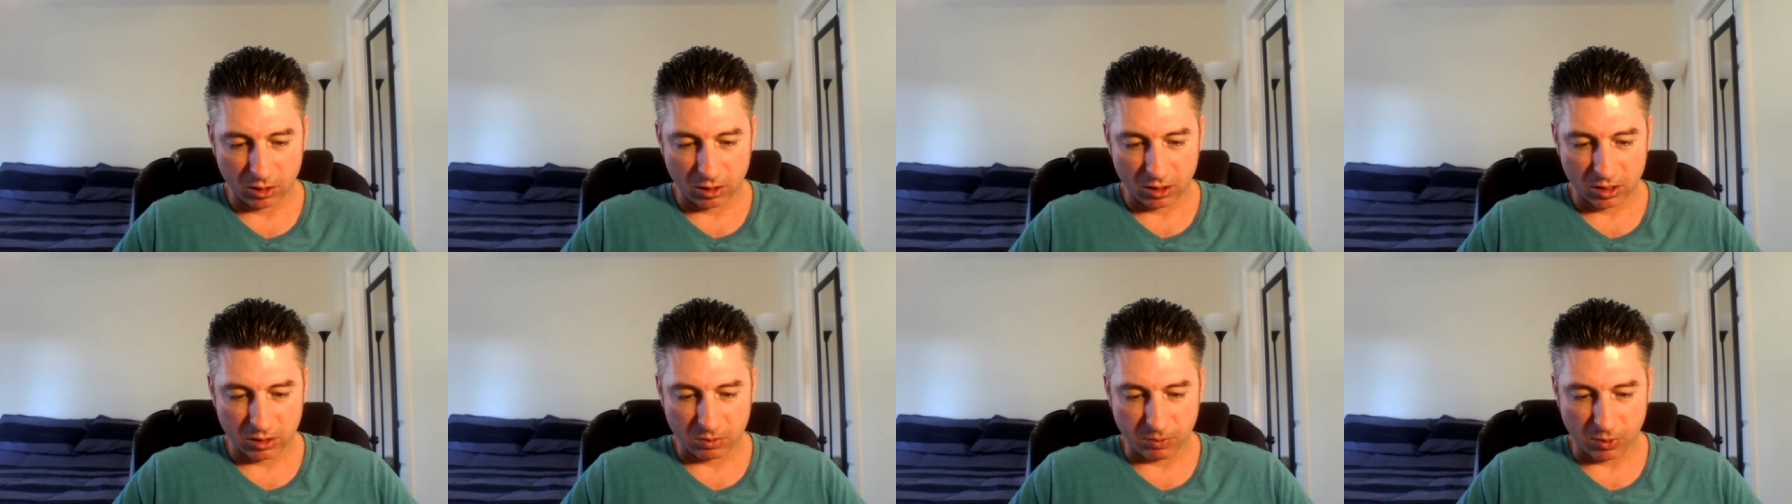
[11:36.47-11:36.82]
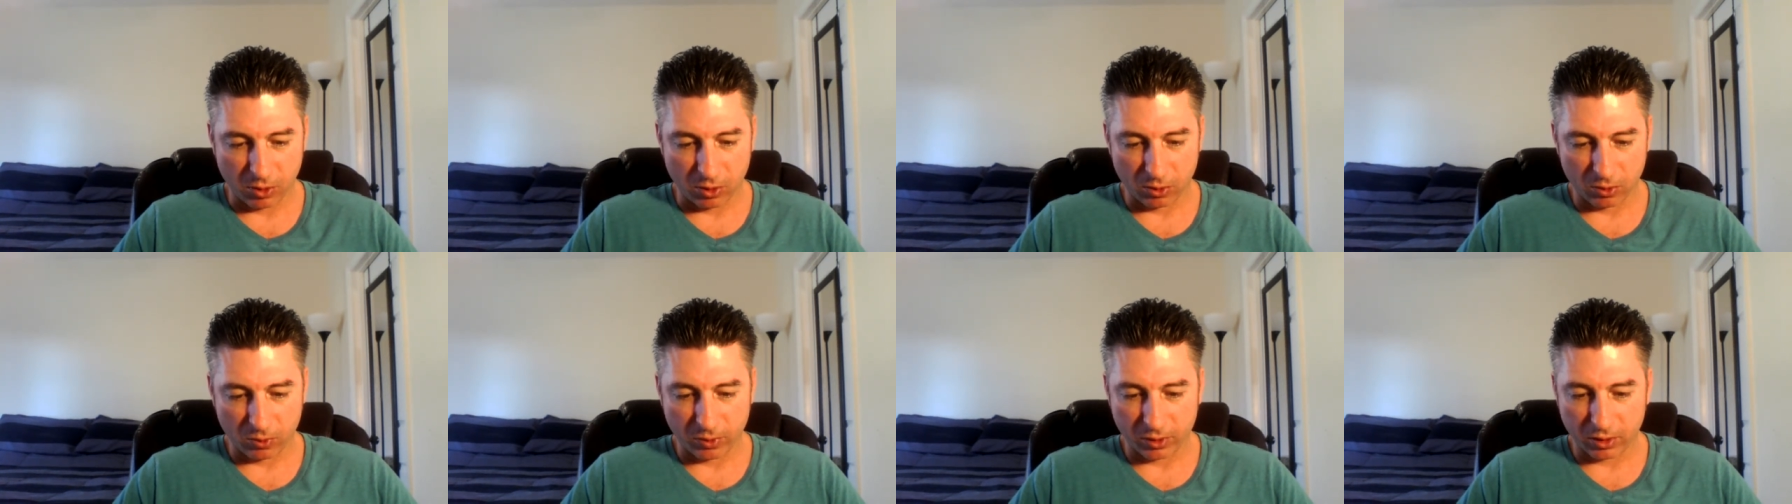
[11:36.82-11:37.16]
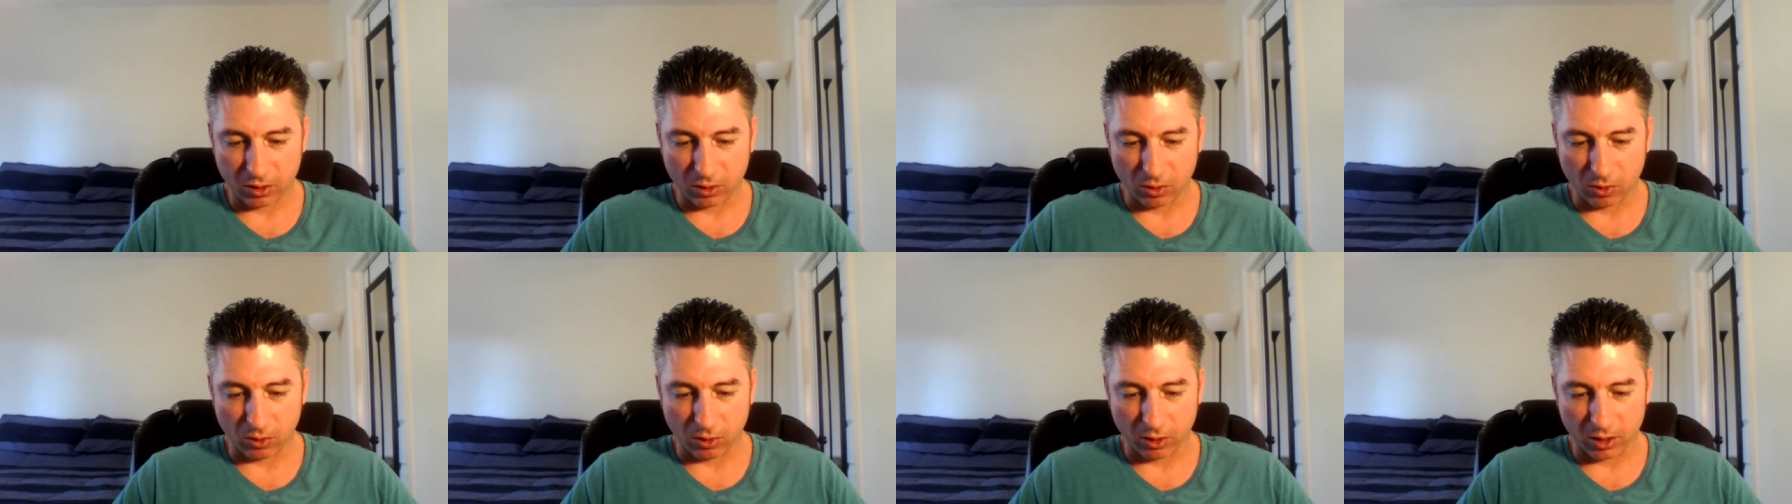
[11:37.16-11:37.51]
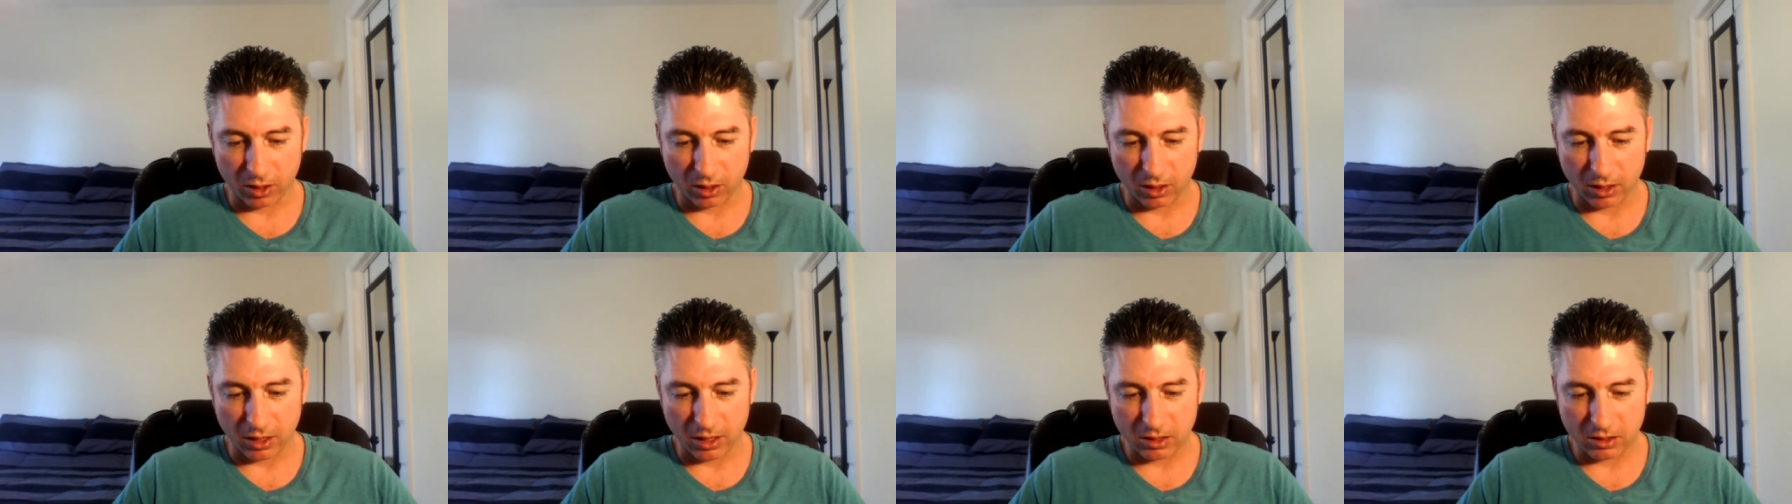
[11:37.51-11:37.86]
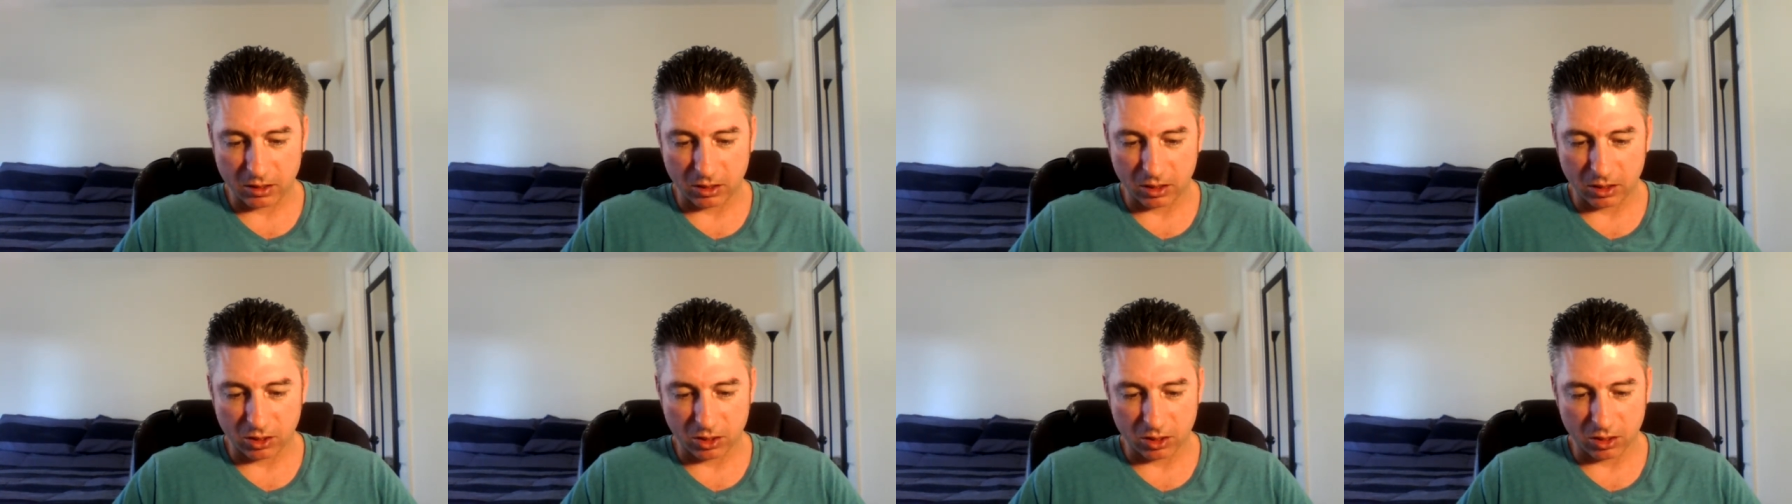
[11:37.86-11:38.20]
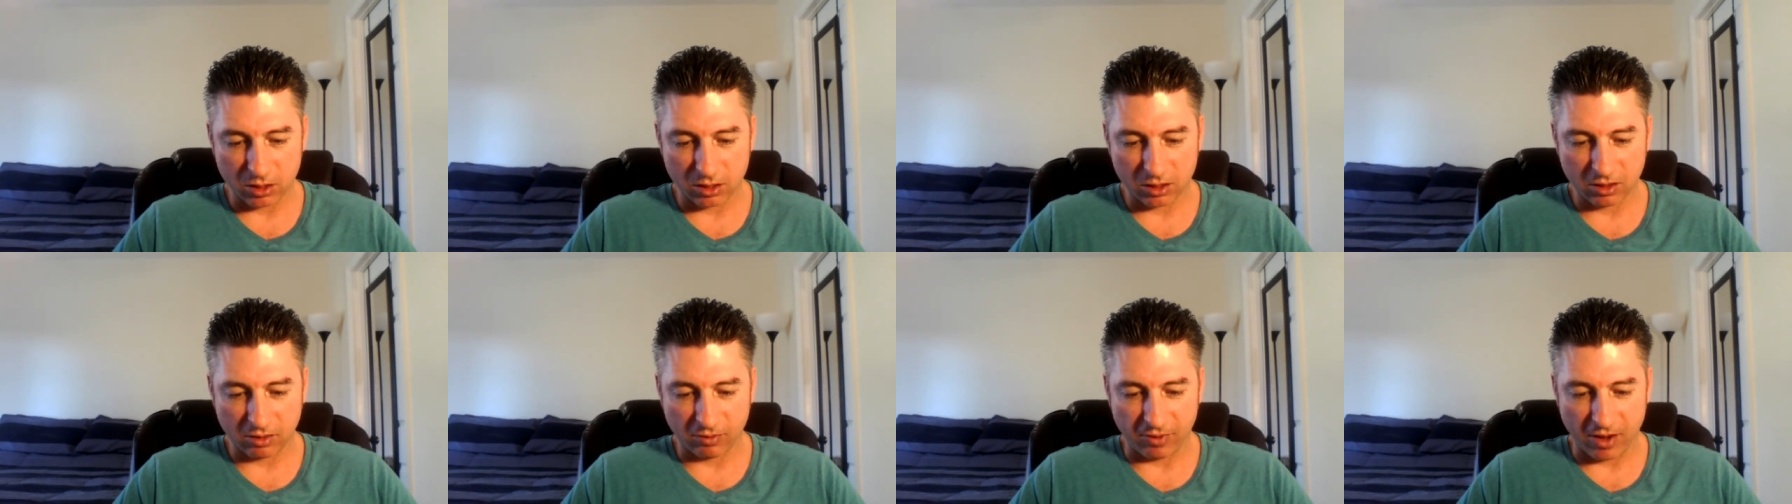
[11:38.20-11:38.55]
spoke with the
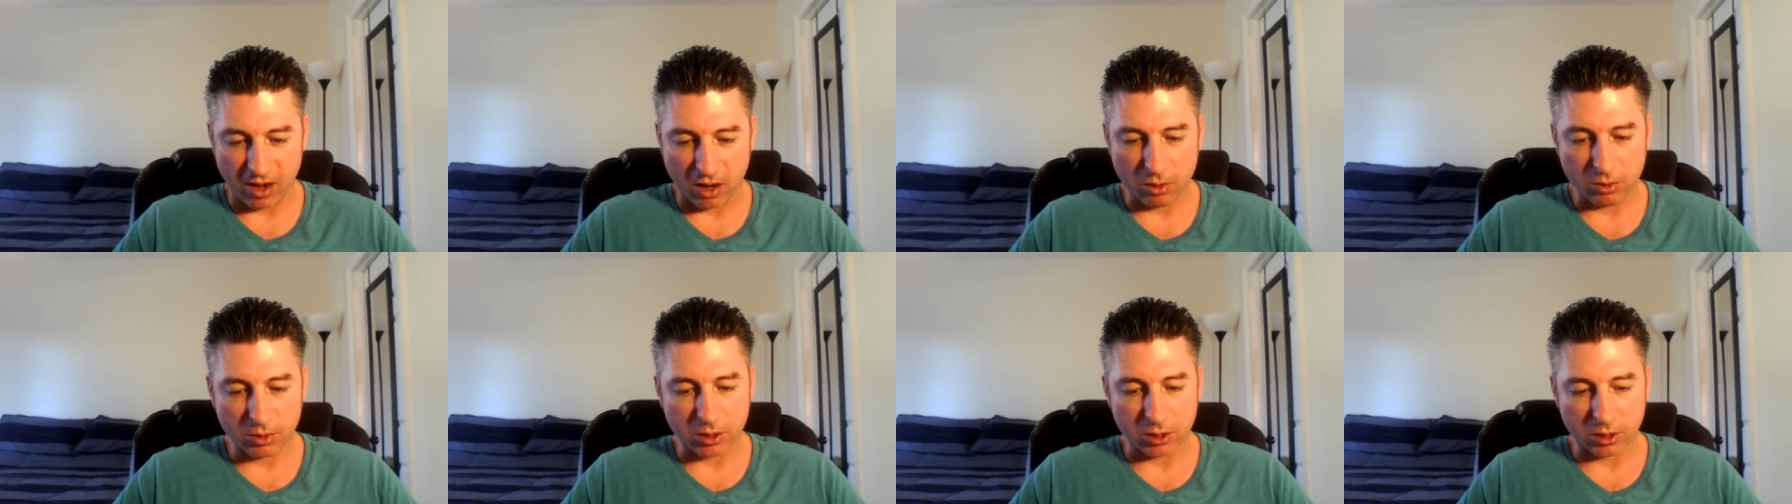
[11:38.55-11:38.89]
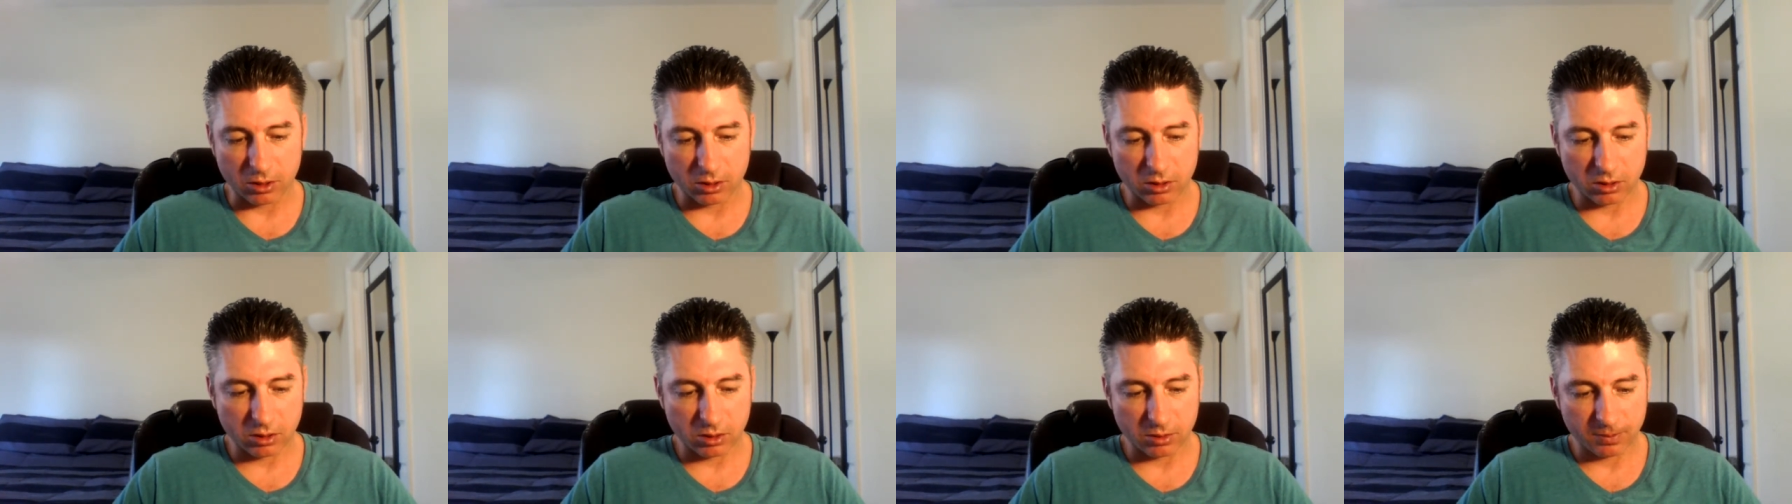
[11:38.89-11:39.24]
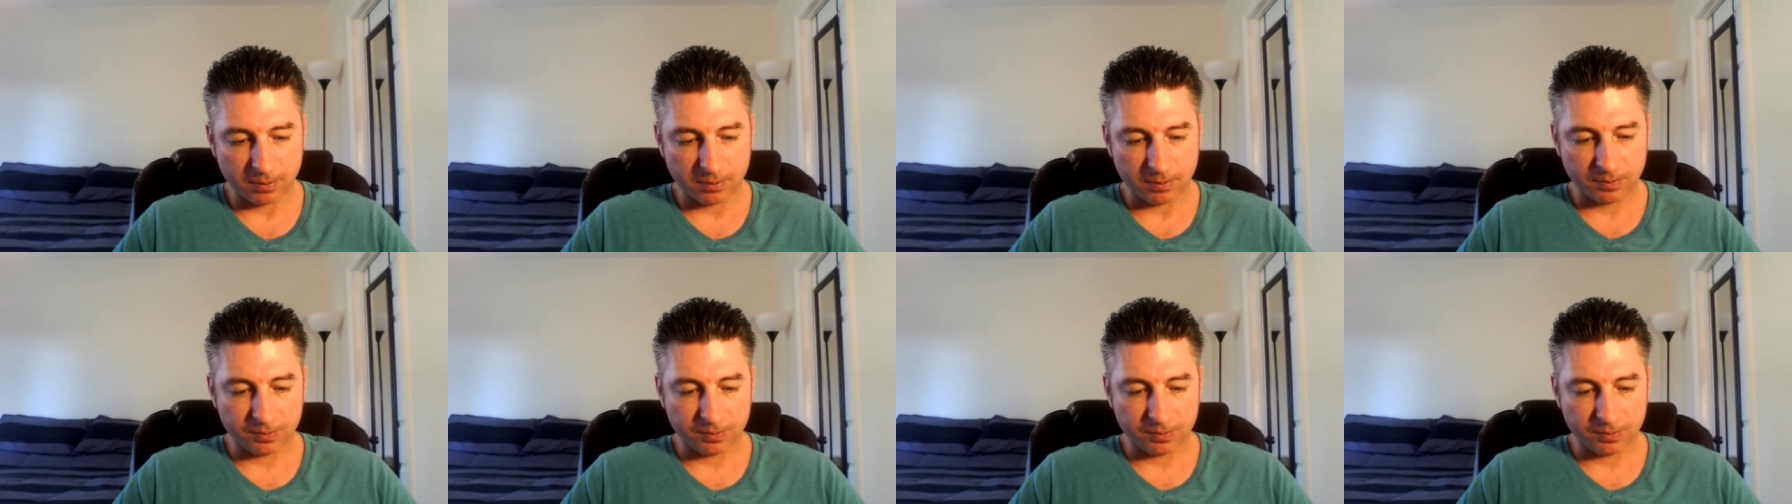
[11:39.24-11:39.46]
organization's founders,